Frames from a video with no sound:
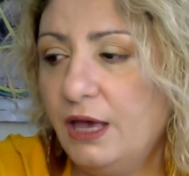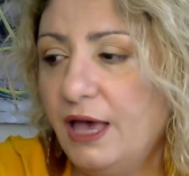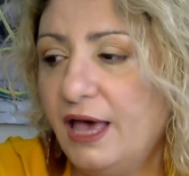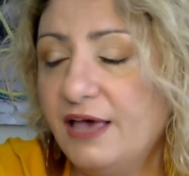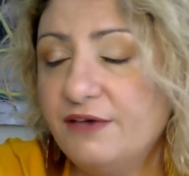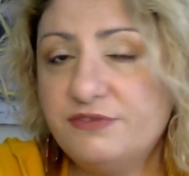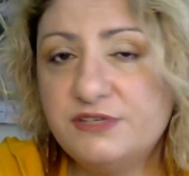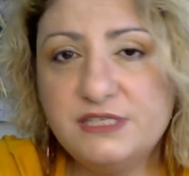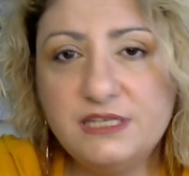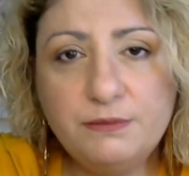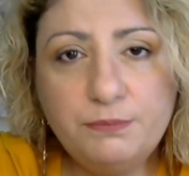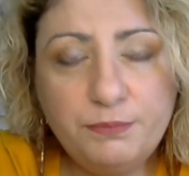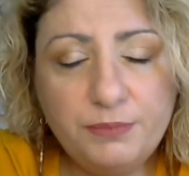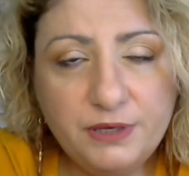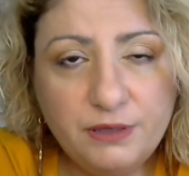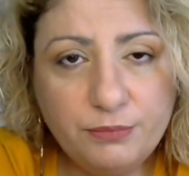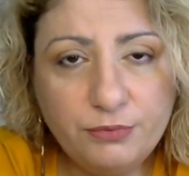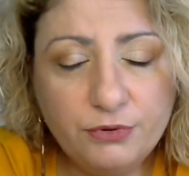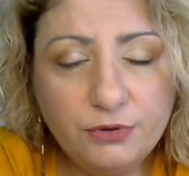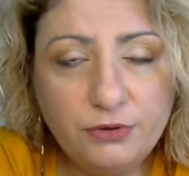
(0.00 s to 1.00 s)
I've seen
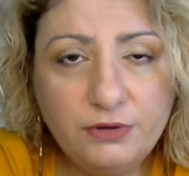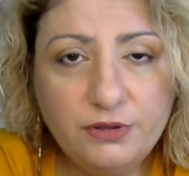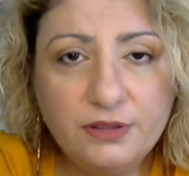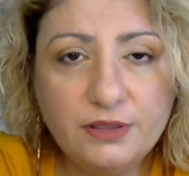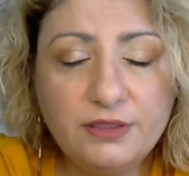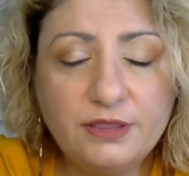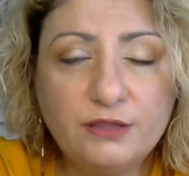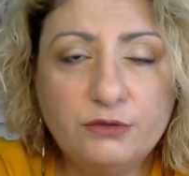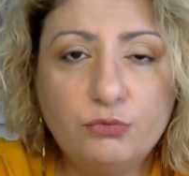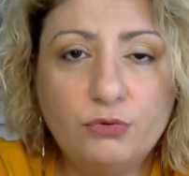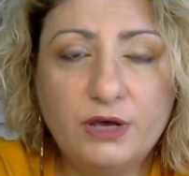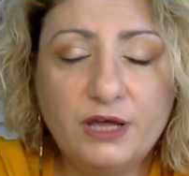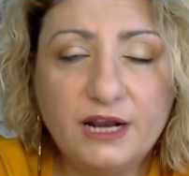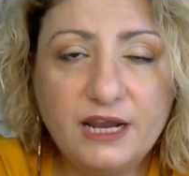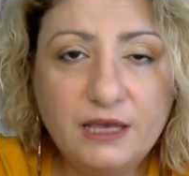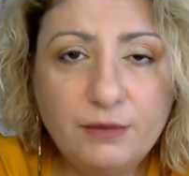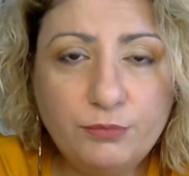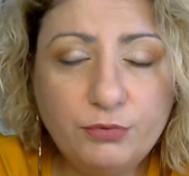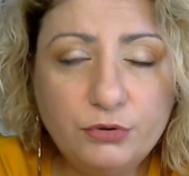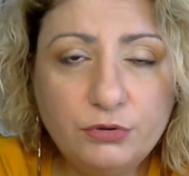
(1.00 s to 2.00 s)
people that were
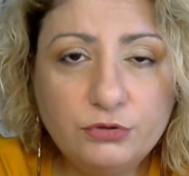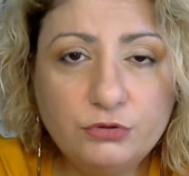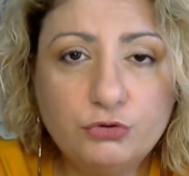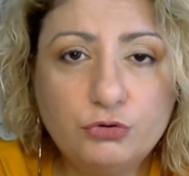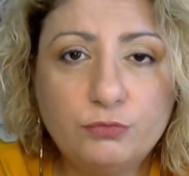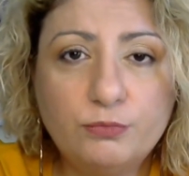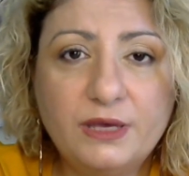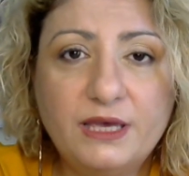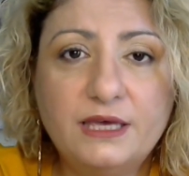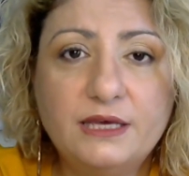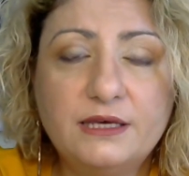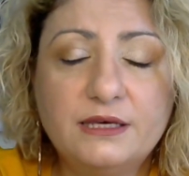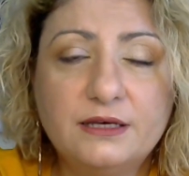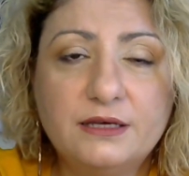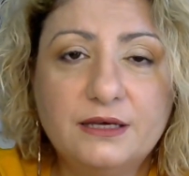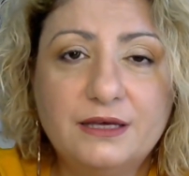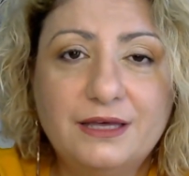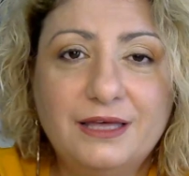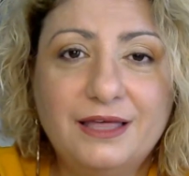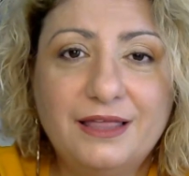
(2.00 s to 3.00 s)
able to make
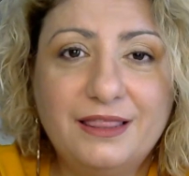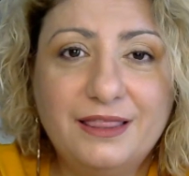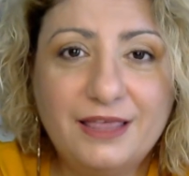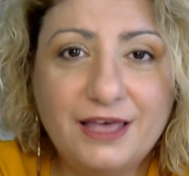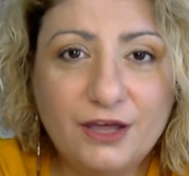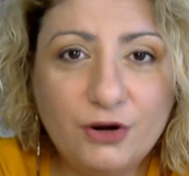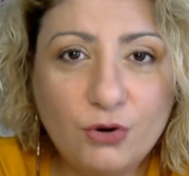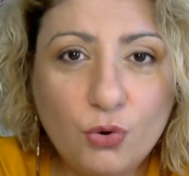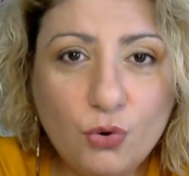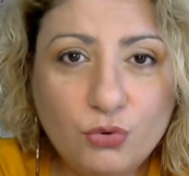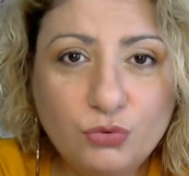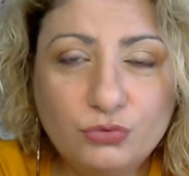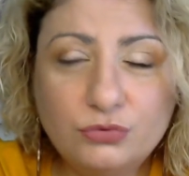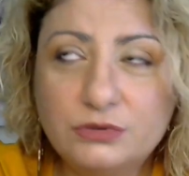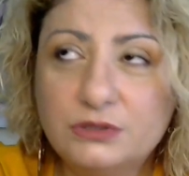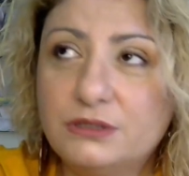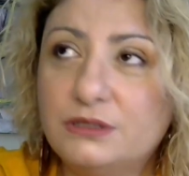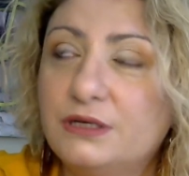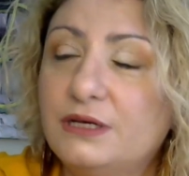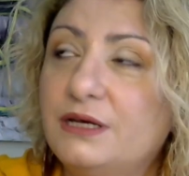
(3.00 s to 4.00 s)
their
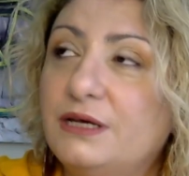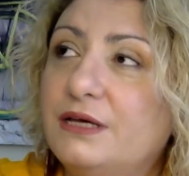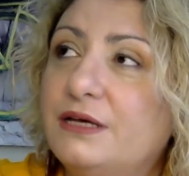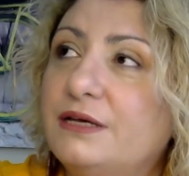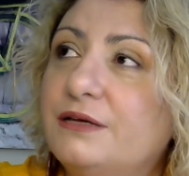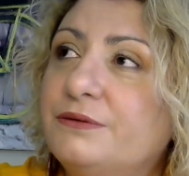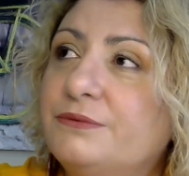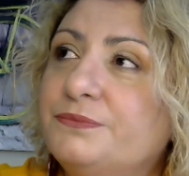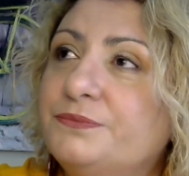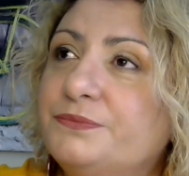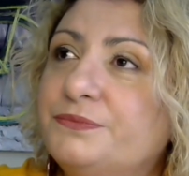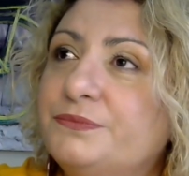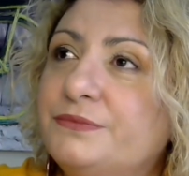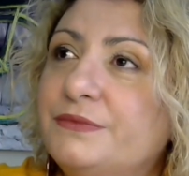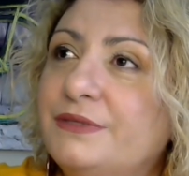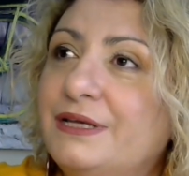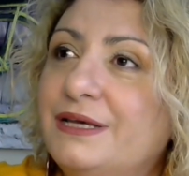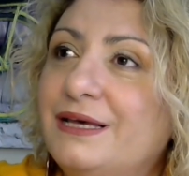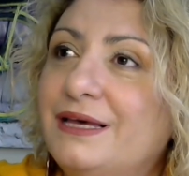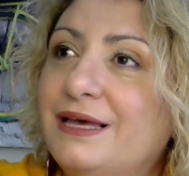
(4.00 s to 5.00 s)
own um,
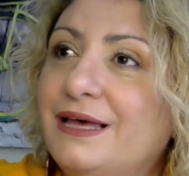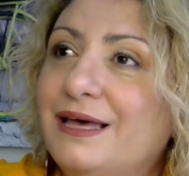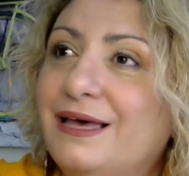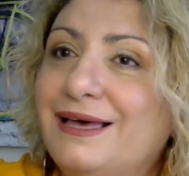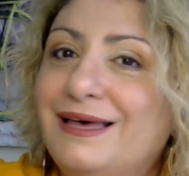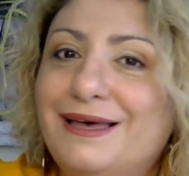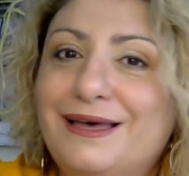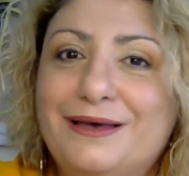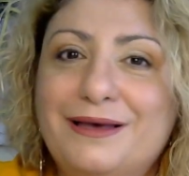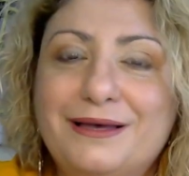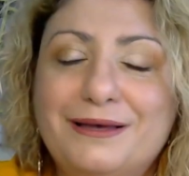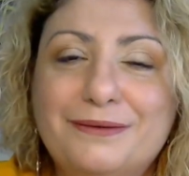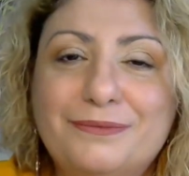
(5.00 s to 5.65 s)
uh,